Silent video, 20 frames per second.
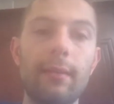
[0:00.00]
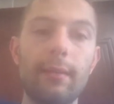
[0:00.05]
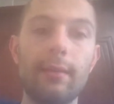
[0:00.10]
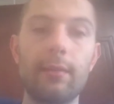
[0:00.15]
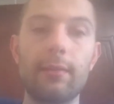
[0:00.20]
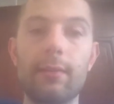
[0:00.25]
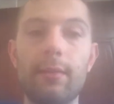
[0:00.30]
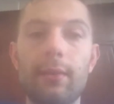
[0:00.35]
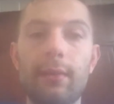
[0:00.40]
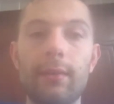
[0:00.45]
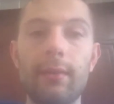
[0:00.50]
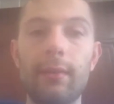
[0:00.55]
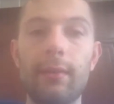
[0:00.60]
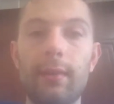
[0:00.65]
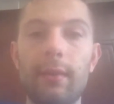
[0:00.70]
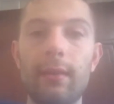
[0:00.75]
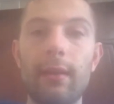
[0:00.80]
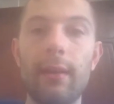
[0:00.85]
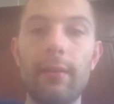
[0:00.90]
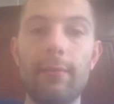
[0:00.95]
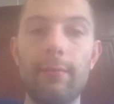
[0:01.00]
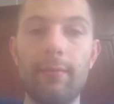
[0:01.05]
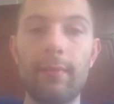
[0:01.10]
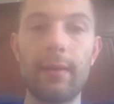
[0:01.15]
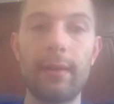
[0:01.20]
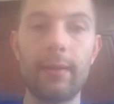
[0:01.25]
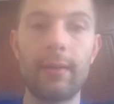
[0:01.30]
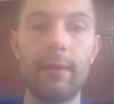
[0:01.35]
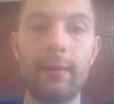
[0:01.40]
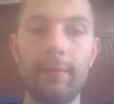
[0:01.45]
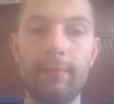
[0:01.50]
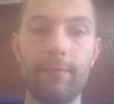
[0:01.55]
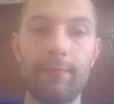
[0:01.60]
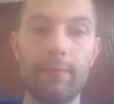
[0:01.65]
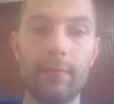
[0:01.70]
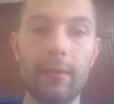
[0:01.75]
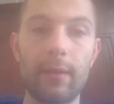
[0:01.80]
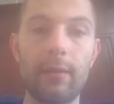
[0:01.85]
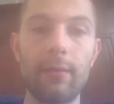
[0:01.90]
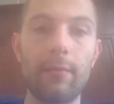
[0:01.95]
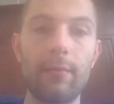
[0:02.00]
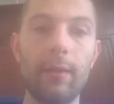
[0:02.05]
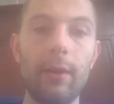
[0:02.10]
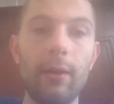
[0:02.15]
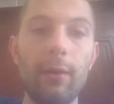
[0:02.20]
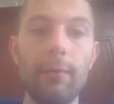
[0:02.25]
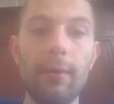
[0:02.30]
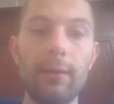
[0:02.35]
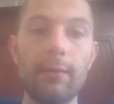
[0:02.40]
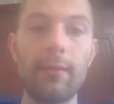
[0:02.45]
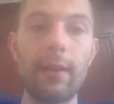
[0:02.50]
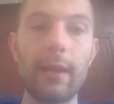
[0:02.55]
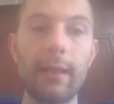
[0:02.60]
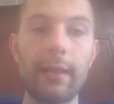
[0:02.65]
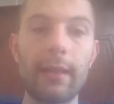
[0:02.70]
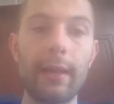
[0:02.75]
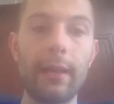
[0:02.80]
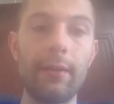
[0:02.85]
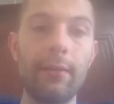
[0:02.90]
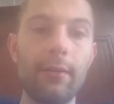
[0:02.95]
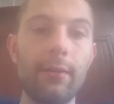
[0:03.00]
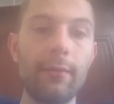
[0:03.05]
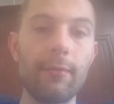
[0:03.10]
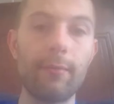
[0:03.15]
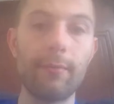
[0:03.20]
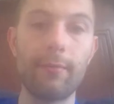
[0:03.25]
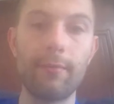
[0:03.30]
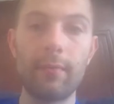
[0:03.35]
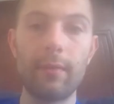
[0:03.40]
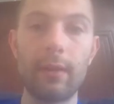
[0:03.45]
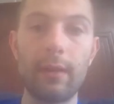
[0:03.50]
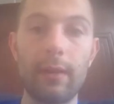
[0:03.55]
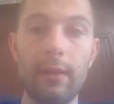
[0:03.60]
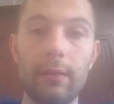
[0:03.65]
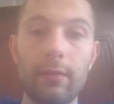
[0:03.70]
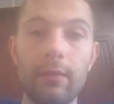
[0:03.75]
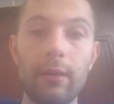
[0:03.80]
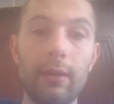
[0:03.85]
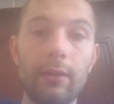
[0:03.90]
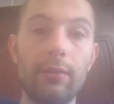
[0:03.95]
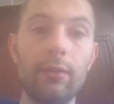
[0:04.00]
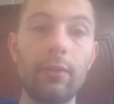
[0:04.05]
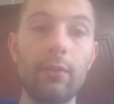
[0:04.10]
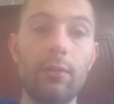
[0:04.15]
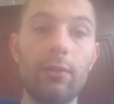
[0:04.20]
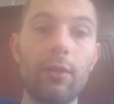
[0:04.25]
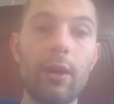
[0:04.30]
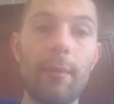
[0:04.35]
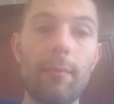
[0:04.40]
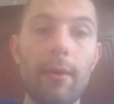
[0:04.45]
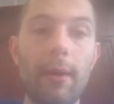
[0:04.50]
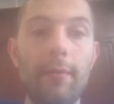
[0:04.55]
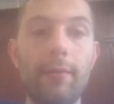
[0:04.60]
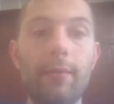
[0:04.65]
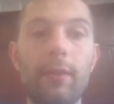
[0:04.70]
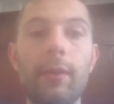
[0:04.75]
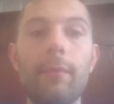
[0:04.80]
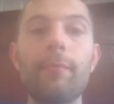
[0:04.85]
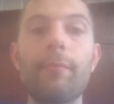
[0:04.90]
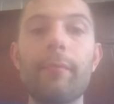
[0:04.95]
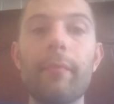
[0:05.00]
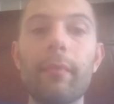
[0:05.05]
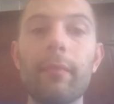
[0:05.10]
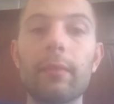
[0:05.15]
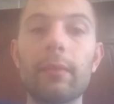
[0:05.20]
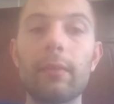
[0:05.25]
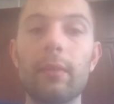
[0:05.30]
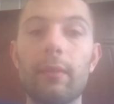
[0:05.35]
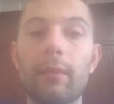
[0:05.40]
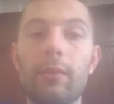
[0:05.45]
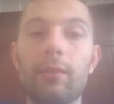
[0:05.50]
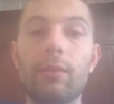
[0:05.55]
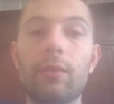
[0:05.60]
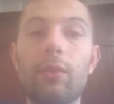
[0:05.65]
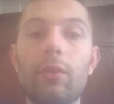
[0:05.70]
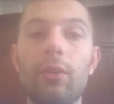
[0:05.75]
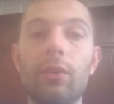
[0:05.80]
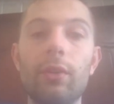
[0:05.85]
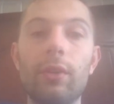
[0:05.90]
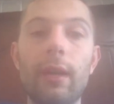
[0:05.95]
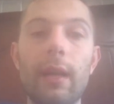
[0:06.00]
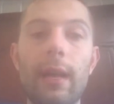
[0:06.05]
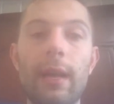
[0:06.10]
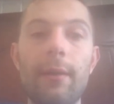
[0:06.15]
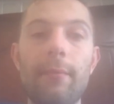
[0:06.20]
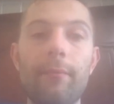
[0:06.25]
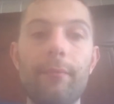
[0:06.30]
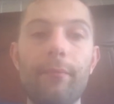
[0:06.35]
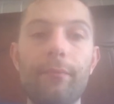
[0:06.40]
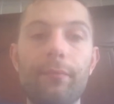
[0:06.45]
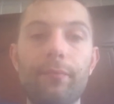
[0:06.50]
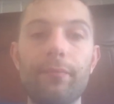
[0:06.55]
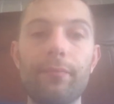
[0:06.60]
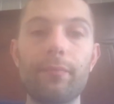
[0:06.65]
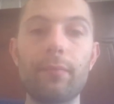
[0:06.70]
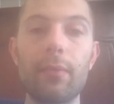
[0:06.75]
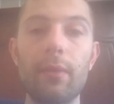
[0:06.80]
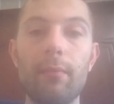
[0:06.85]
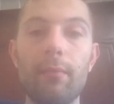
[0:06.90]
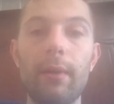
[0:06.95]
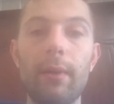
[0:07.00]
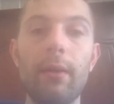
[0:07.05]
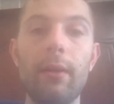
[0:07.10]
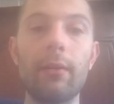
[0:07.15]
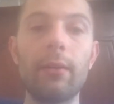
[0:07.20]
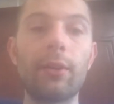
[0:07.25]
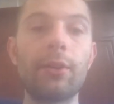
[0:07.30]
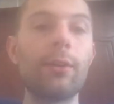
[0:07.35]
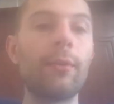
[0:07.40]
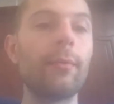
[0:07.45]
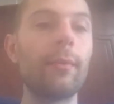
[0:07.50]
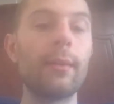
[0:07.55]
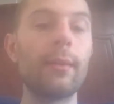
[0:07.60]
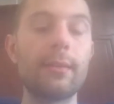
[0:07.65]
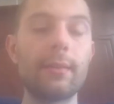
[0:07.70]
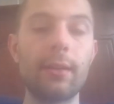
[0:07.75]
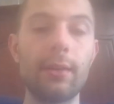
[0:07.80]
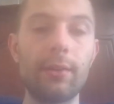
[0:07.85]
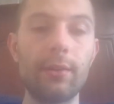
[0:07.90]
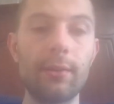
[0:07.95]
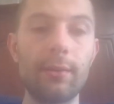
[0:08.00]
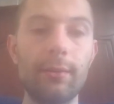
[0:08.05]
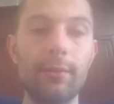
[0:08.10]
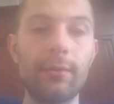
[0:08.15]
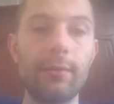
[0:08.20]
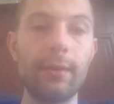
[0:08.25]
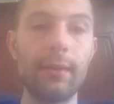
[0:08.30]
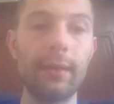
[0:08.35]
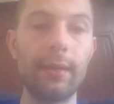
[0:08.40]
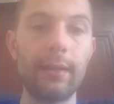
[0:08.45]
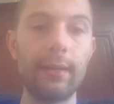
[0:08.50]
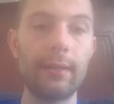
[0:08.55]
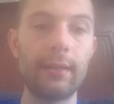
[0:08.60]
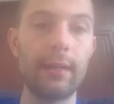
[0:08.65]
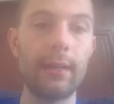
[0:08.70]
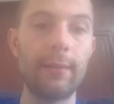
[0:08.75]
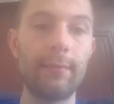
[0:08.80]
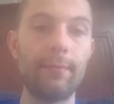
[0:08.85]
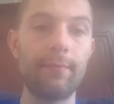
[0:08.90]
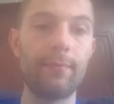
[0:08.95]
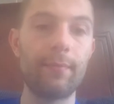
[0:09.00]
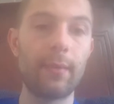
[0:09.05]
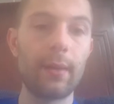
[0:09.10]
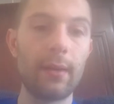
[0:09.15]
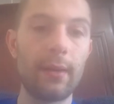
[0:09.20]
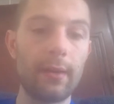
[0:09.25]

It's good. Off my humuls valicano. Got a good crop off them. It's good. My other humuls are doing great. My